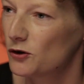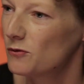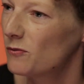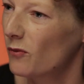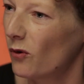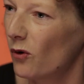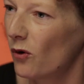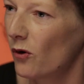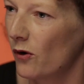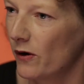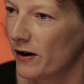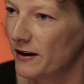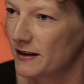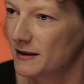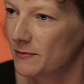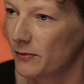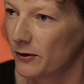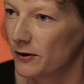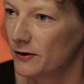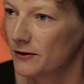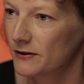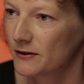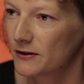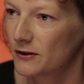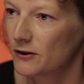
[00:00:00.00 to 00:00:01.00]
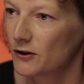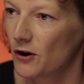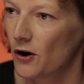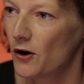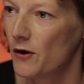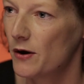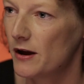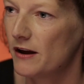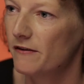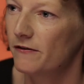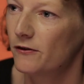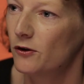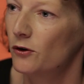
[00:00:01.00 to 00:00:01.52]
more, I suppose. You
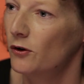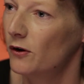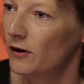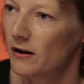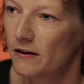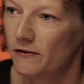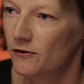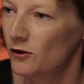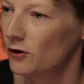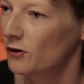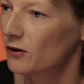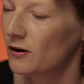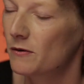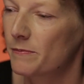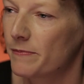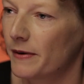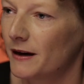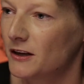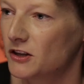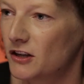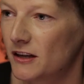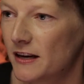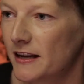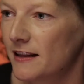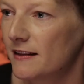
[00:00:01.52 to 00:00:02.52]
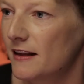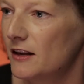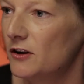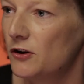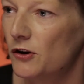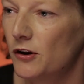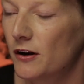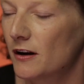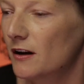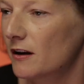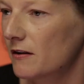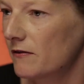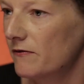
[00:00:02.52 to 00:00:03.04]
know, if you're good at budgeting, then
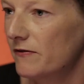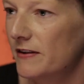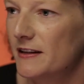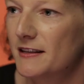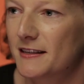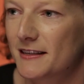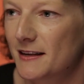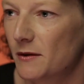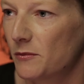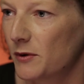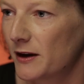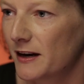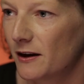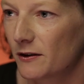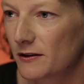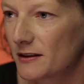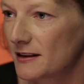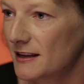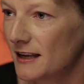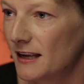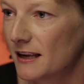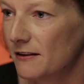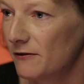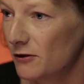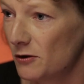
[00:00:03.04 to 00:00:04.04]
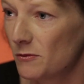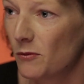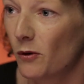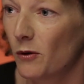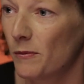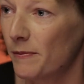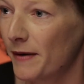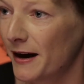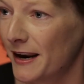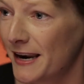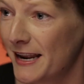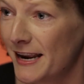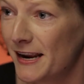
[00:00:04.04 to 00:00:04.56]
you can convince someone else to give you
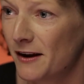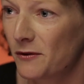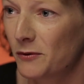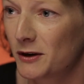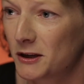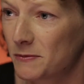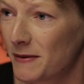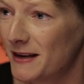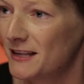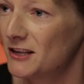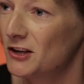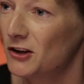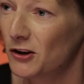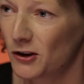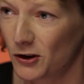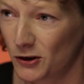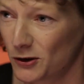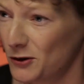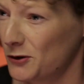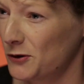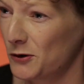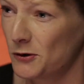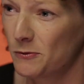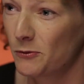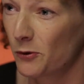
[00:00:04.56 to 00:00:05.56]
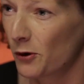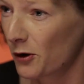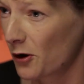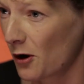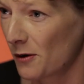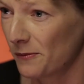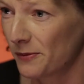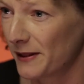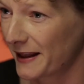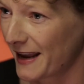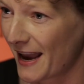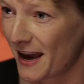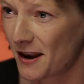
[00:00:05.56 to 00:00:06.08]
more money, which means you can do more
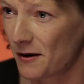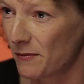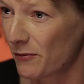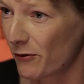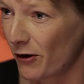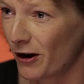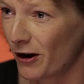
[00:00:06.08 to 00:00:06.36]
complicated